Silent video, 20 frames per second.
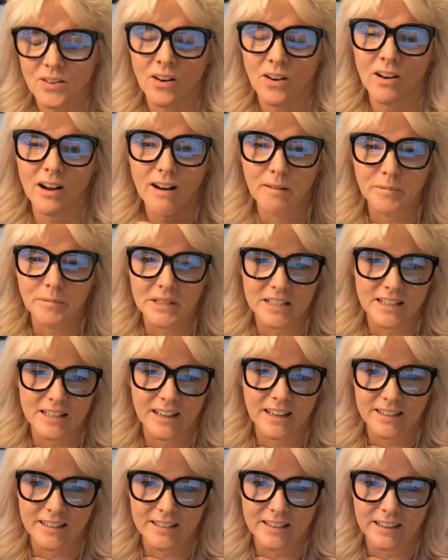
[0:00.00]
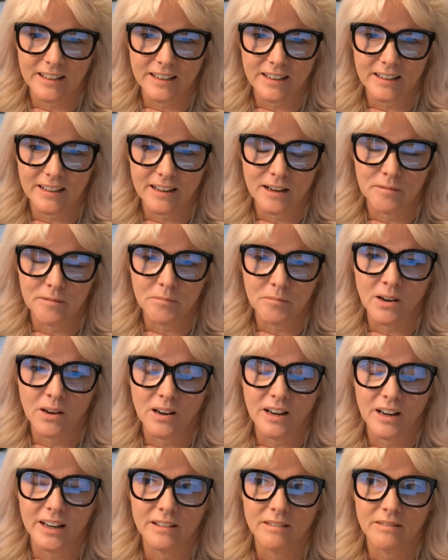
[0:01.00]
So I'm dyslexic and
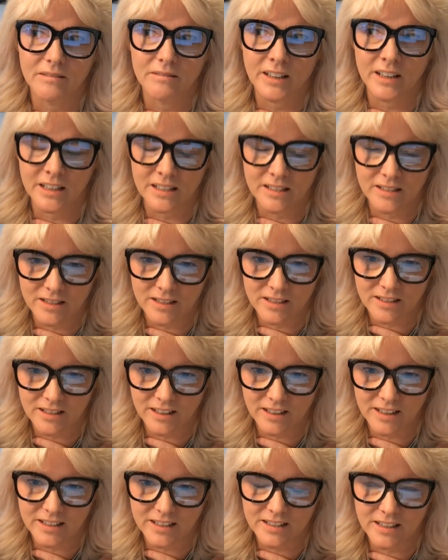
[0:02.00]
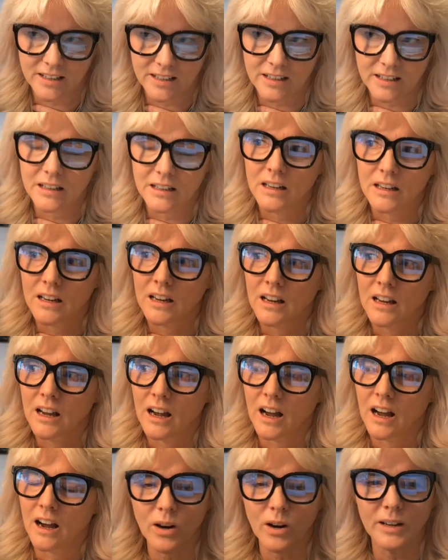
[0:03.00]
my kids are dyslexic.
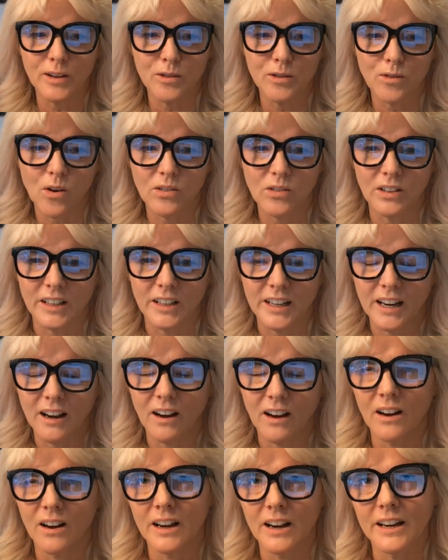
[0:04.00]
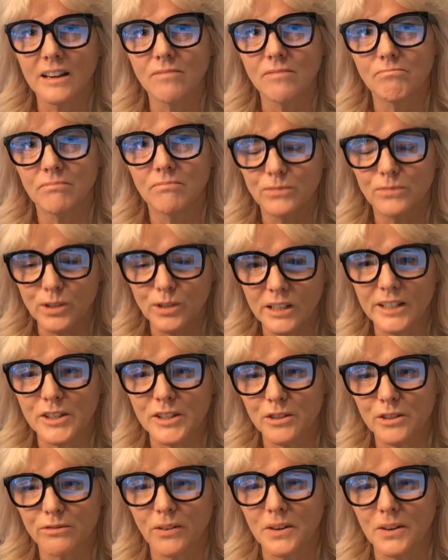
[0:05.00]
Rightly or wrongly, I really
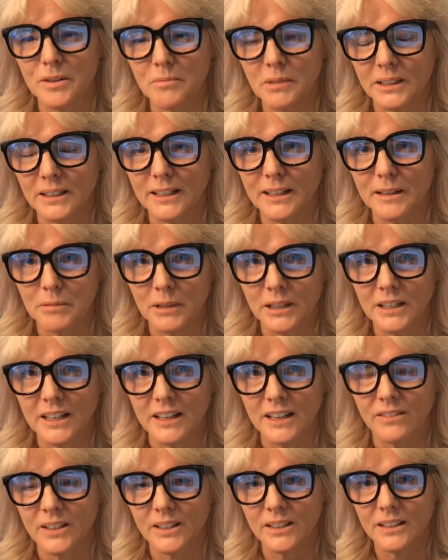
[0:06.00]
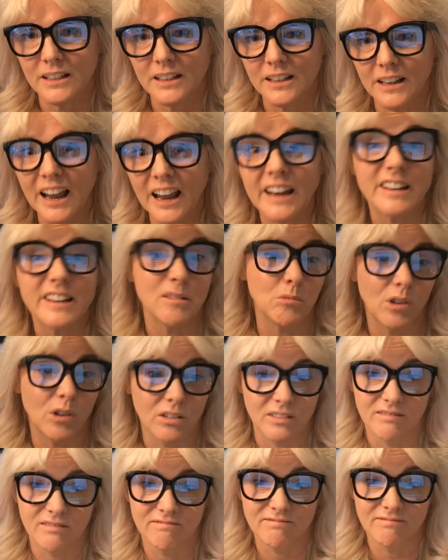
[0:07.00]
do fundamentally believe that
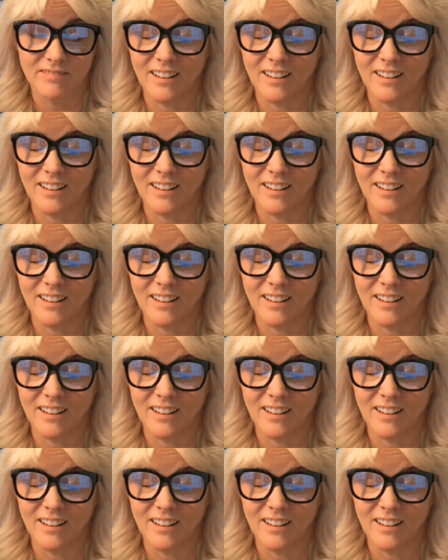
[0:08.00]
anyone